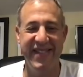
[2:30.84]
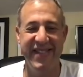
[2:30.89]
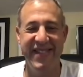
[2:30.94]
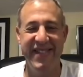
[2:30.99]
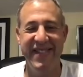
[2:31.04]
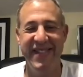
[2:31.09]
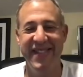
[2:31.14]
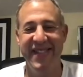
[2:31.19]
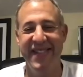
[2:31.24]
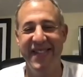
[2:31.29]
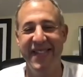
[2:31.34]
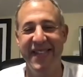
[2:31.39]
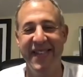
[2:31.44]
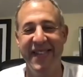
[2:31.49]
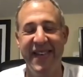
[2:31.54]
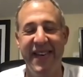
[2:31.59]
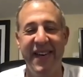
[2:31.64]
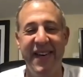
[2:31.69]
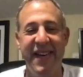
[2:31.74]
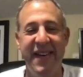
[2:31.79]

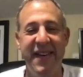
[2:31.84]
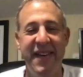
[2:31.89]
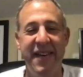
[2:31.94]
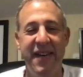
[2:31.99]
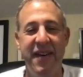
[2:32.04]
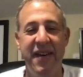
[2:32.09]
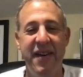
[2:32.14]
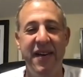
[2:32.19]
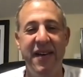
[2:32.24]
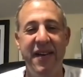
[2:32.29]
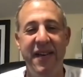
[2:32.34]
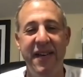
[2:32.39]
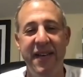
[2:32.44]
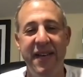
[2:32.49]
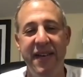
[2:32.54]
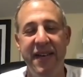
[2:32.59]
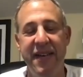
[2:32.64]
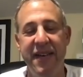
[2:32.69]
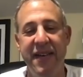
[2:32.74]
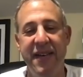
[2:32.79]

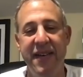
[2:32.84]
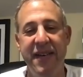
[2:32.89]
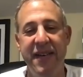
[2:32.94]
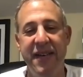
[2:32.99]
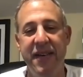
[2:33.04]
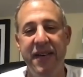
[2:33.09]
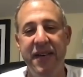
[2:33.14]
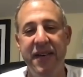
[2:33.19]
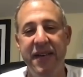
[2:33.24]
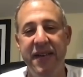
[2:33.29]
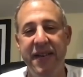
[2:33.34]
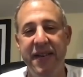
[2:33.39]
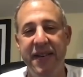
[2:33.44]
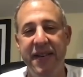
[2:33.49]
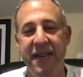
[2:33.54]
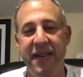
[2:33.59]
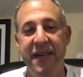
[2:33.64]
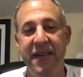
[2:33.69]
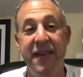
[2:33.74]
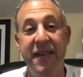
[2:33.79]

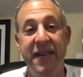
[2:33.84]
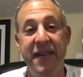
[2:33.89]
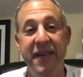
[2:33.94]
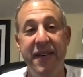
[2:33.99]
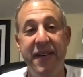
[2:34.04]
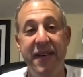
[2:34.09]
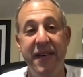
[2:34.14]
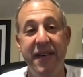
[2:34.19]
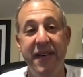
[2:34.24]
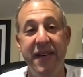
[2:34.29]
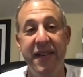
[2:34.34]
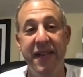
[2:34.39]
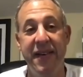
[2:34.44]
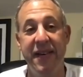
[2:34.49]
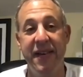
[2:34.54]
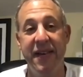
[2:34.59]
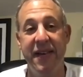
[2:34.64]
This person isn't speaking.